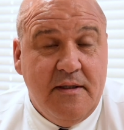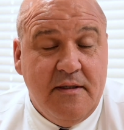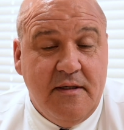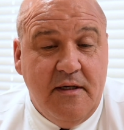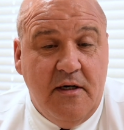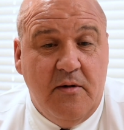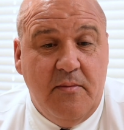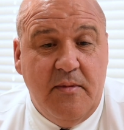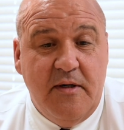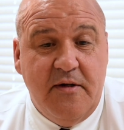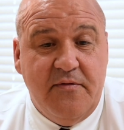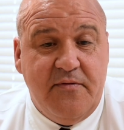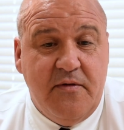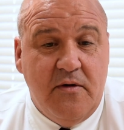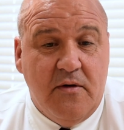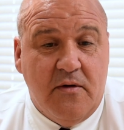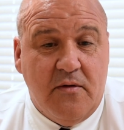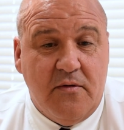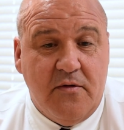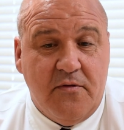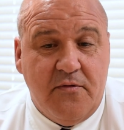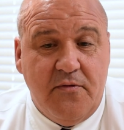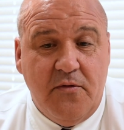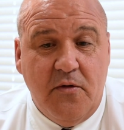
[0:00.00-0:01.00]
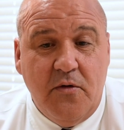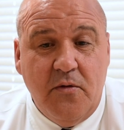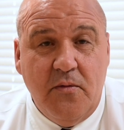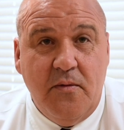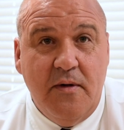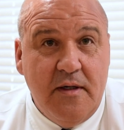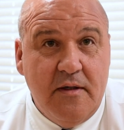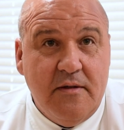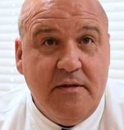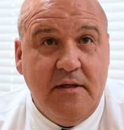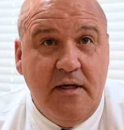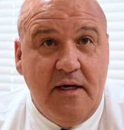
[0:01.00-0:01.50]
But if you're on a
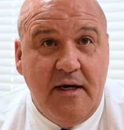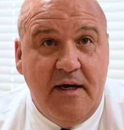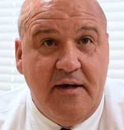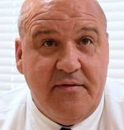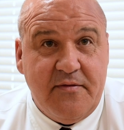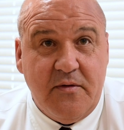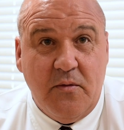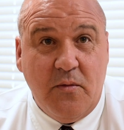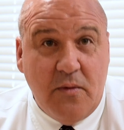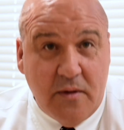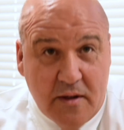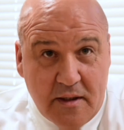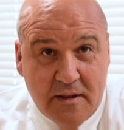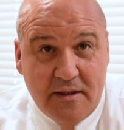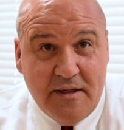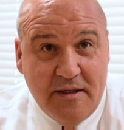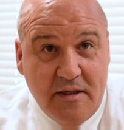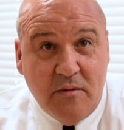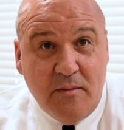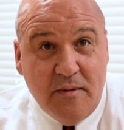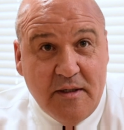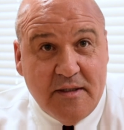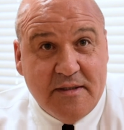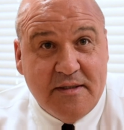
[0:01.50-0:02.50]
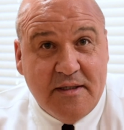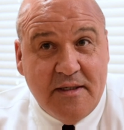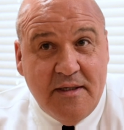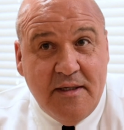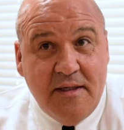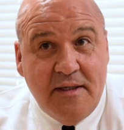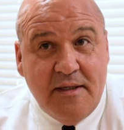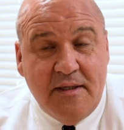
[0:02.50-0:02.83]
four-wheeler, you have to wear a helmet.